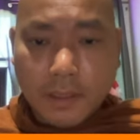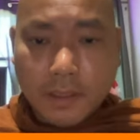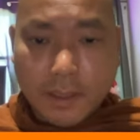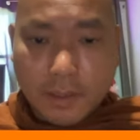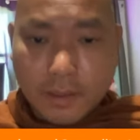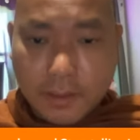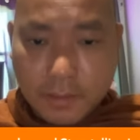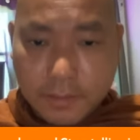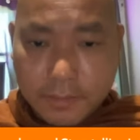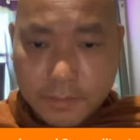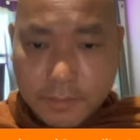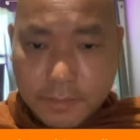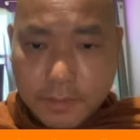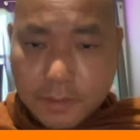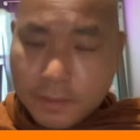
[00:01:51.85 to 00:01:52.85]
and
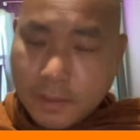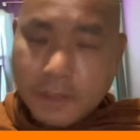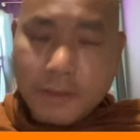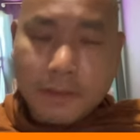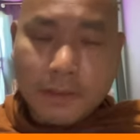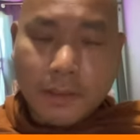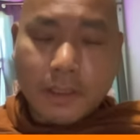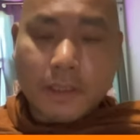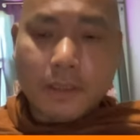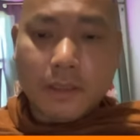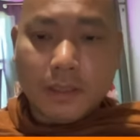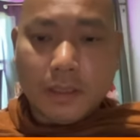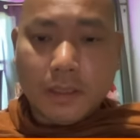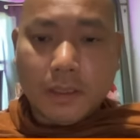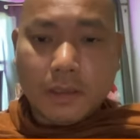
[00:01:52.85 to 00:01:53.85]
his saintly
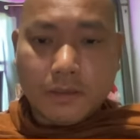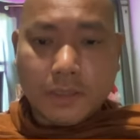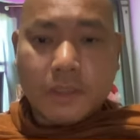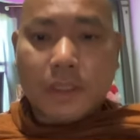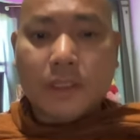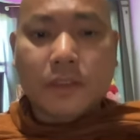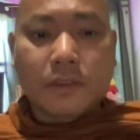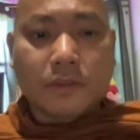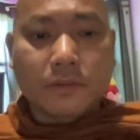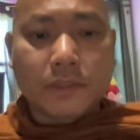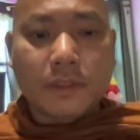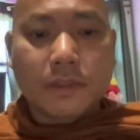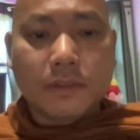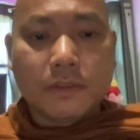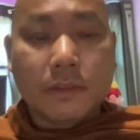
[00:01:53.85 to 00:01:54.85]

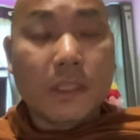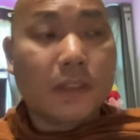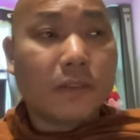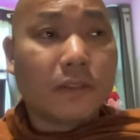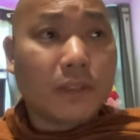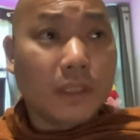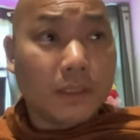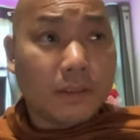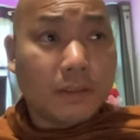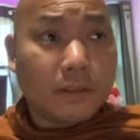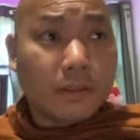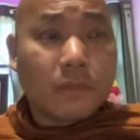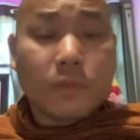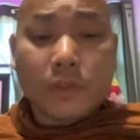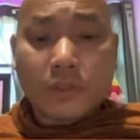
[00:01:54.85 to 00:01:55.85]
trajectories and his
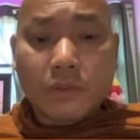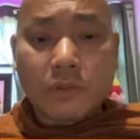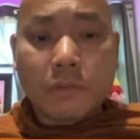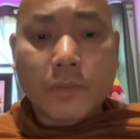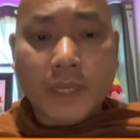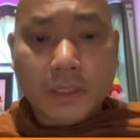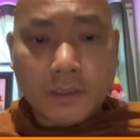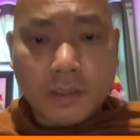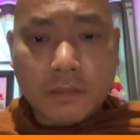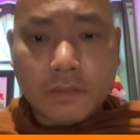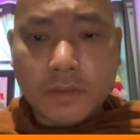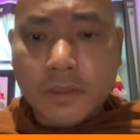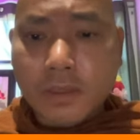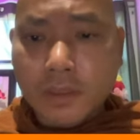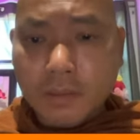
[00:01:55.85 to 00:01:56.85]
spiritual
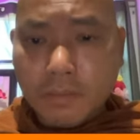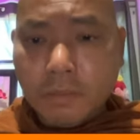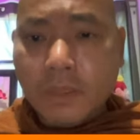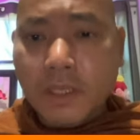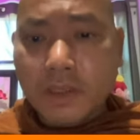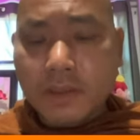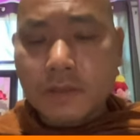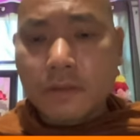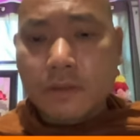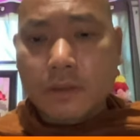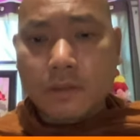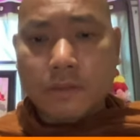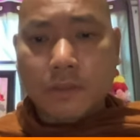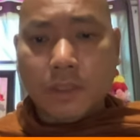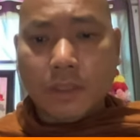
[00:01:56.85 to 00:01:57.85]
background based
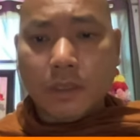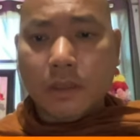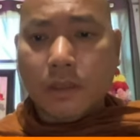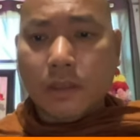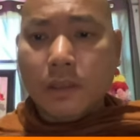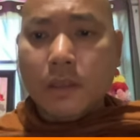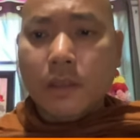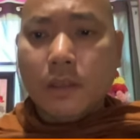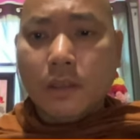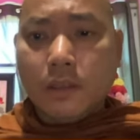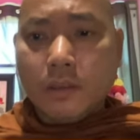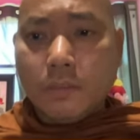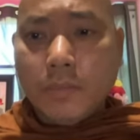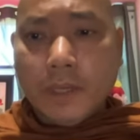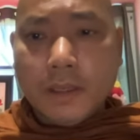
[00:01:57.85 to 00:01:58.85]
on the
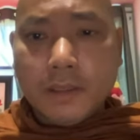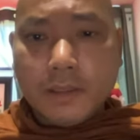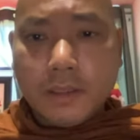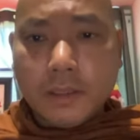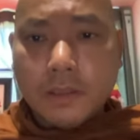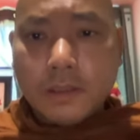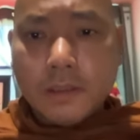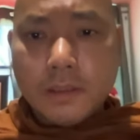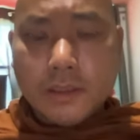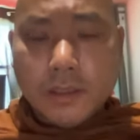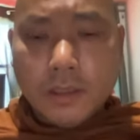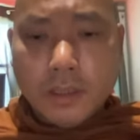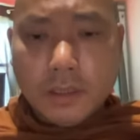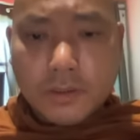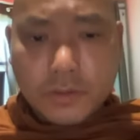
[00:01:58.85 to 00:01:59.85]
Pali
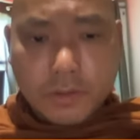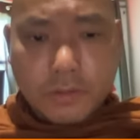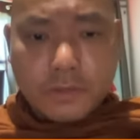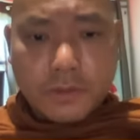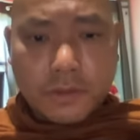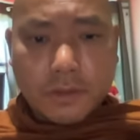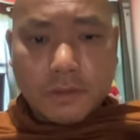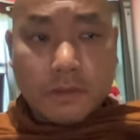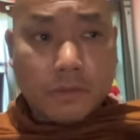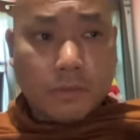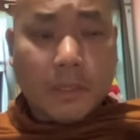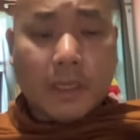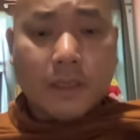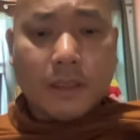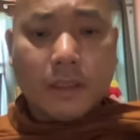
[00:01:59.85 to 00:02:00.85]
sources or
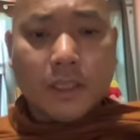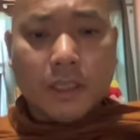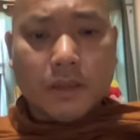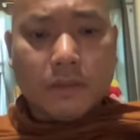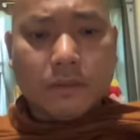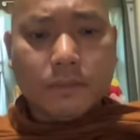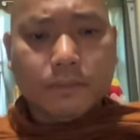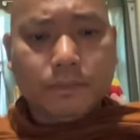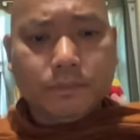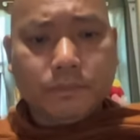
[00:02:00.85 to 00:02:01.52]
Pali canon.